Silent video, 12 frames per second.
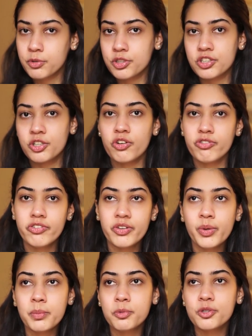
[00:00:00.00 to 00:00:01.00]
percent or
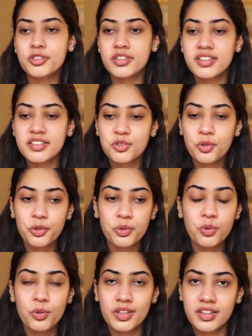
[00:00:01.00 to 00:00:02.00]
fifty-one percent is going to
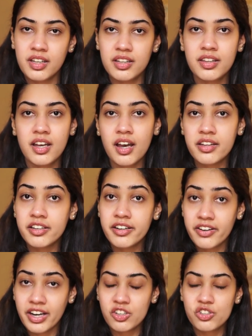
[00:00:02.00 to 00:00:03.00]
go in the other
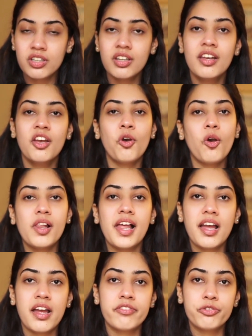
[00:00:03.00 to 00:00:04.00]
direction. All
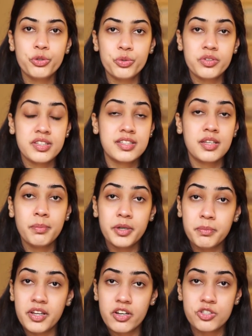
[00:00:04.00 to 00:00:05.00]
I have to do is
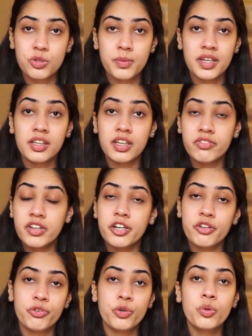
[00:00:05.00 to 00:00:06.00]
submit my resume, give the
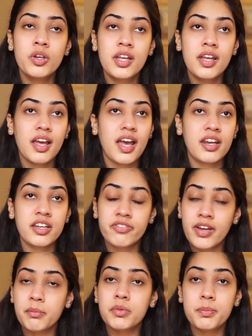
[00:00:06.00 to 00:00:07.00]
interview, and if
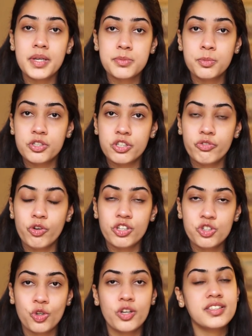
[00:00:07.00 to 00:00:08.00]
I'm the best person for
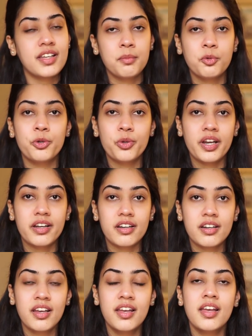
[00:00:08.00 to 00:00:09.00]
the choice, I'm going to get it.